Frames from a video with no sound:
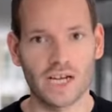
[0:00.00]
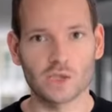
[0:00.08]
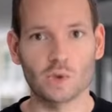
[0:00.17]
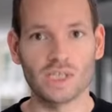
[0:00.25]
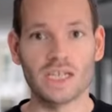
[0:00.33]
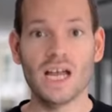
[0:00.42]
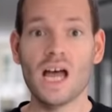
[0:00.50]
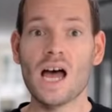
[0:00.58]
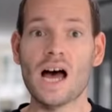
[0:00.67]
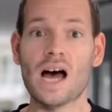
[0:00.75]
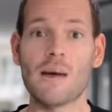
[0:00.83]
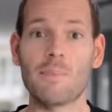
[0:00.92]
actually.
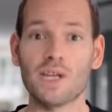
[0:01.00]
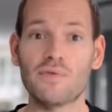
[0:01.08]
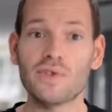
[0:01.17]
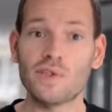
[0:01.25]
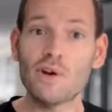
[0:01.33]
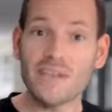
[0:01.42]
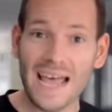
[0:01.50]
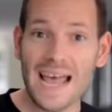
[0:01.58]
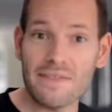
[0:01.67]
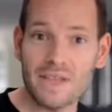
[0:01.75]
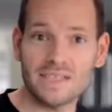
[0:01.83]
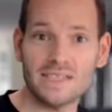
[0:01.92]
But if you don't
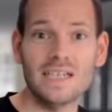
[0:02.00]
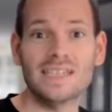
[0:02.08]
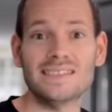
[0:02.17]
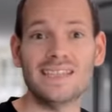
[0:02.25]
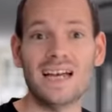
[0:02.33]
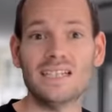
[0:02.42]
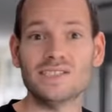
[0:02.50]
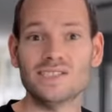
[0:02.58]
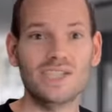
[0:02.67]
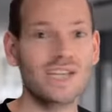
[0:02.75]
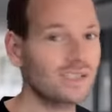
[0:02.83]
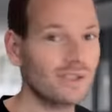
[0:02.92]
add this,
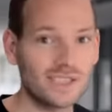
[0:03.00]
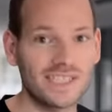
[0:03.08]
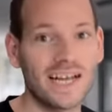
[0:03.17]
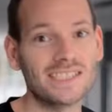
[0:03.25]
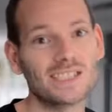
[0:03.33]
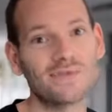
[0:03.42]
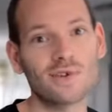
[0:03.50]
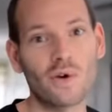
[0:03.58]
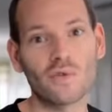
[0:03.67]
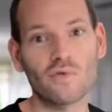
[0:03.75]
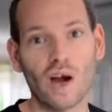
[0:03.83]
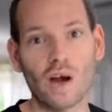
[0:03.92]
then your chances of
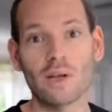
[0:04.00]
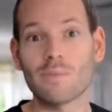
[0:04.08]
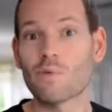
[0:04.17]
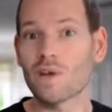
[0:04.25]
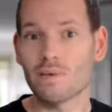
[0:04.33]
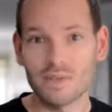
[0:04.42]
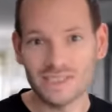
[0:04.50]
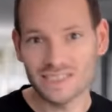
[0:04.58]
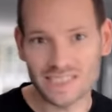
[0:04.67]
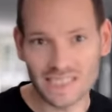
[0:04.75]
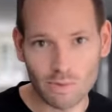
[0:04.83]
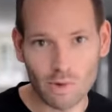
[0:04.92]
going viral are pretty much
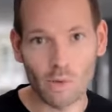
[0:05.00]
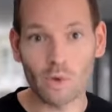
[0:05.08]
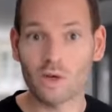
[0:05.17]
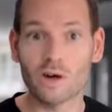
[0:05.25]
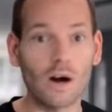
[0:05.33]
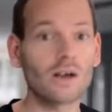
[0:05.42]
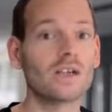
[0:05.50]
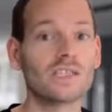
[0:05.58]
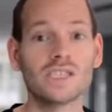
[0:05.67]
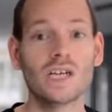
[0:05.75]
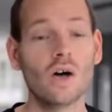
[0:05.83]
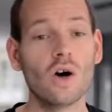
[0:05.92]
zero,
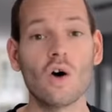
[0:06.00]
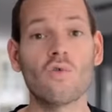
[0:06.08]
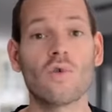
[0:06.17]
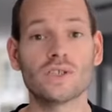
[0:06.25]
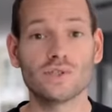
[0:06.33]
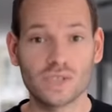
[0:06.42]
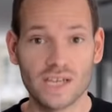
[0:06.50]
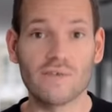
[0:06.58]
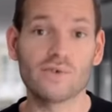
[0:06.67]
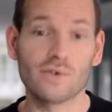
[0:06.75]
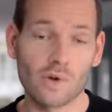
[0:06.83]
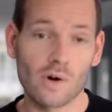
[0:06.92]
regardless of what you're
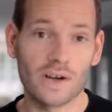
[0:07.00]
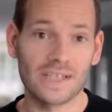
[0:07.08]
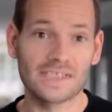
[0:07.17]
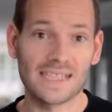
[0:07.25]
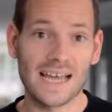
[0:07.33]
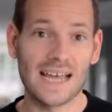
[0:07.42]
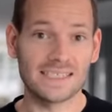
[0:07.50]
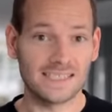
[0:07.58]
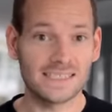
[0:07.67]
giving to your audience as an